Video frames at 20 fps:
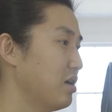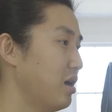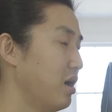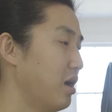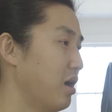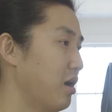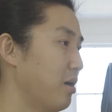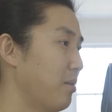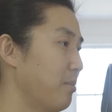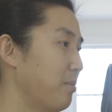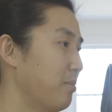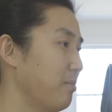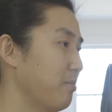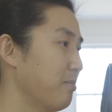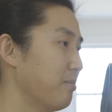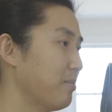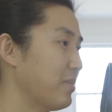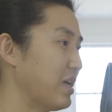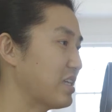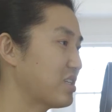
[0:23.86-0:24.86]
um,
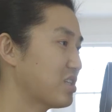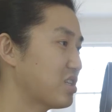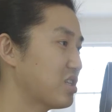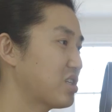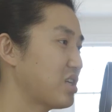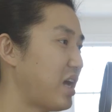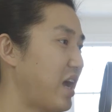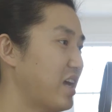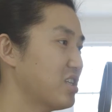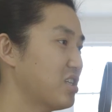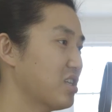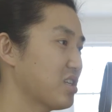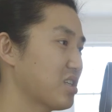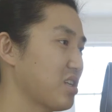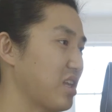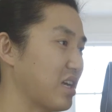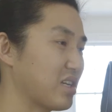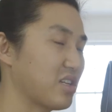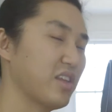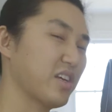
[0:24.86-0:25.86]
it's designed to
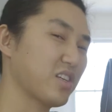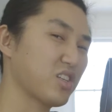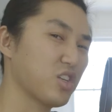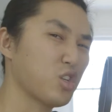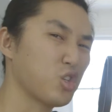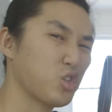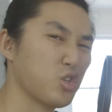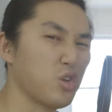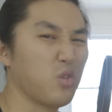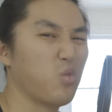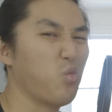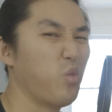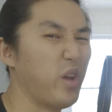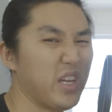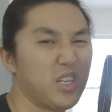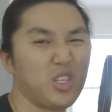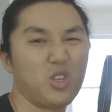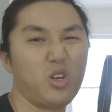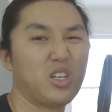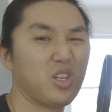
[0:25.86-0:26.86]
select things in a certain
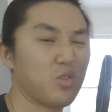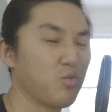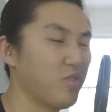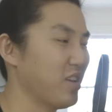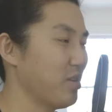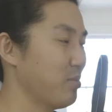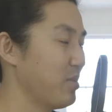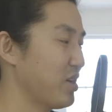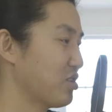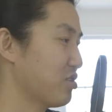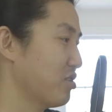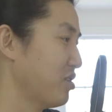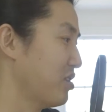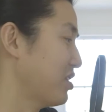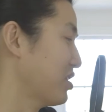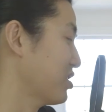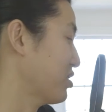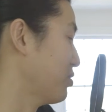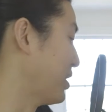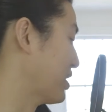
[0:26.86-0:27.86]
way. So I just want to make sure that
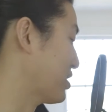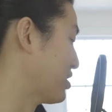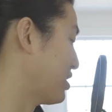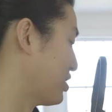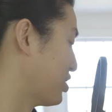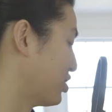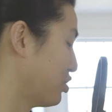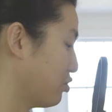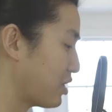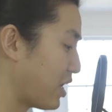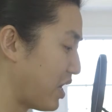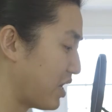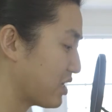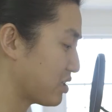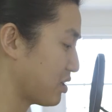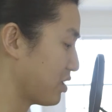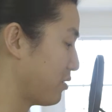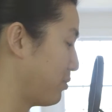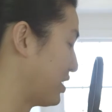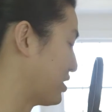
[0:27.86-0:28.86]
this makes sense to you
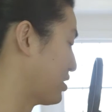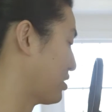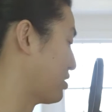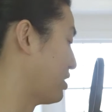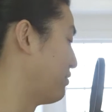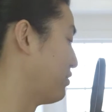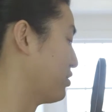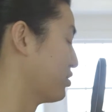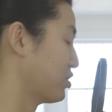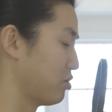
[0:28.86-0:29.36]
guys on a basic level.